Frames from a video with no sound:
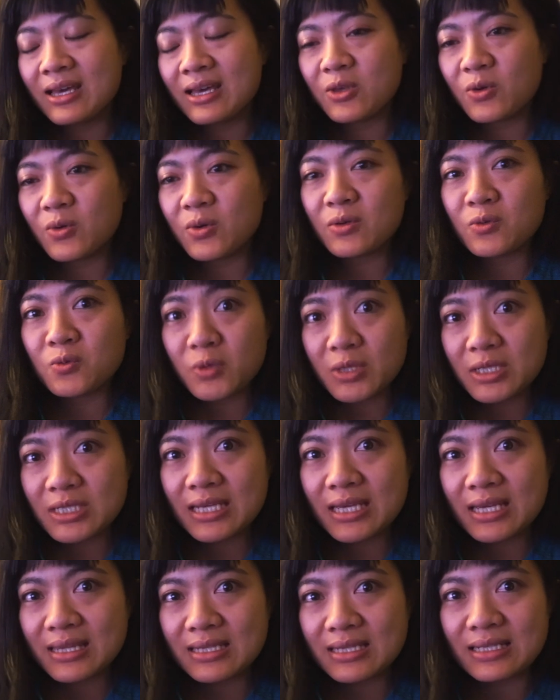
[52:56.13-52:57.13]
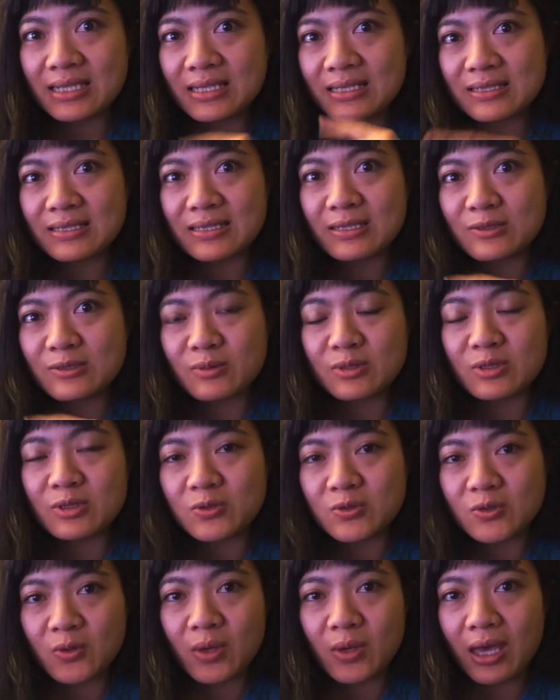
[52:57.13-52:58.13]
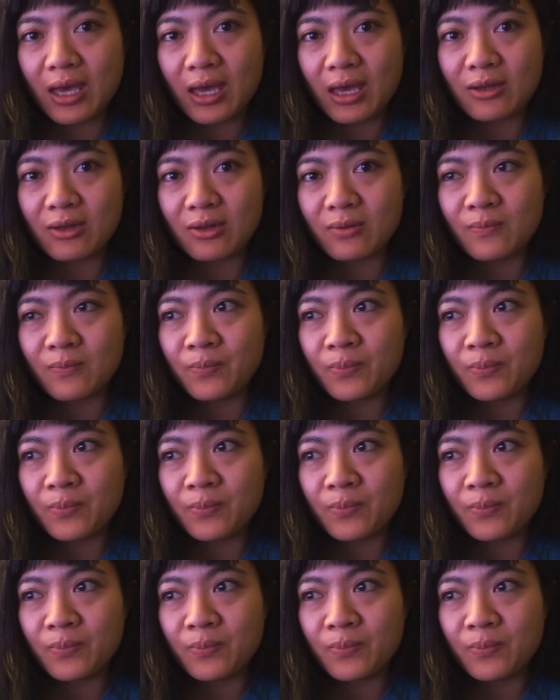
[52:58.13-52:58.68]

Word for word: You can retake the test as much as you can.